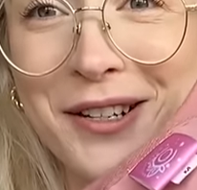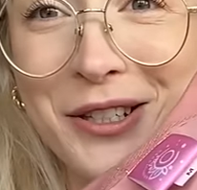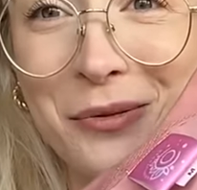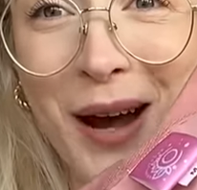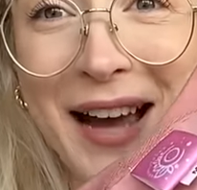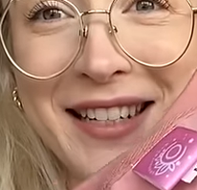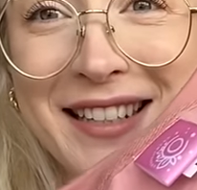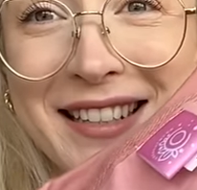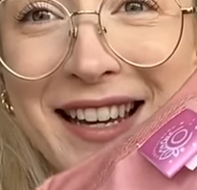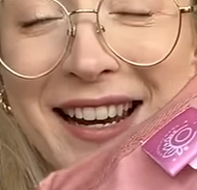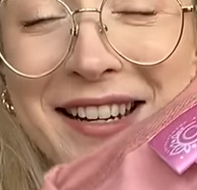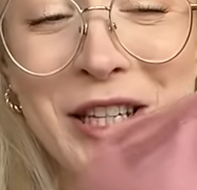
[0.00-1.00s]
sweater
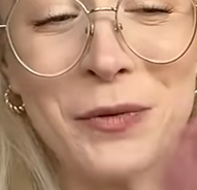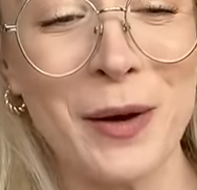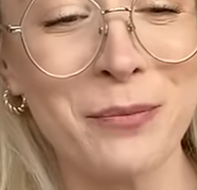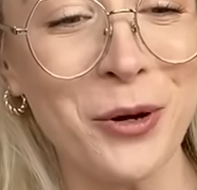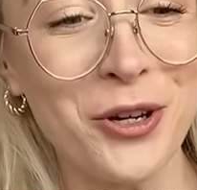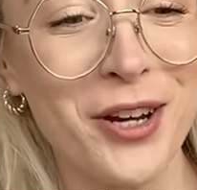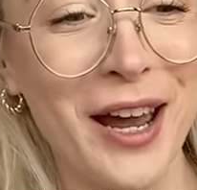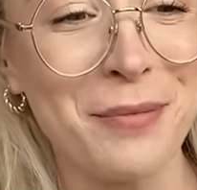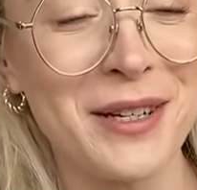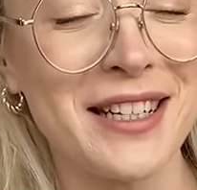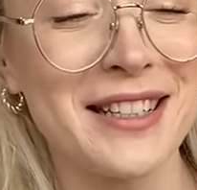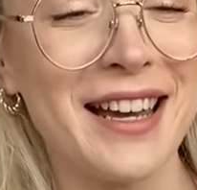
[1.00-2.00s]
designs, the one more
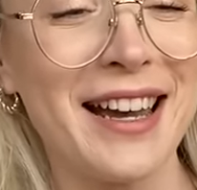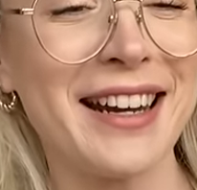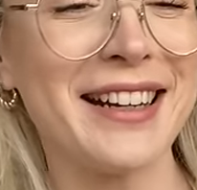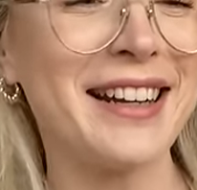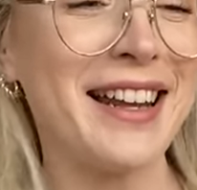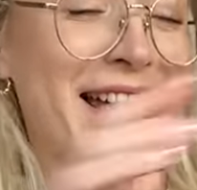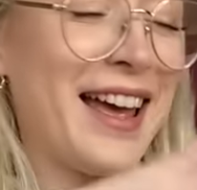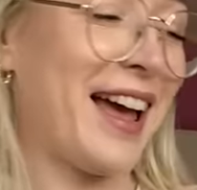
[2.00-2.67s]
chapter design.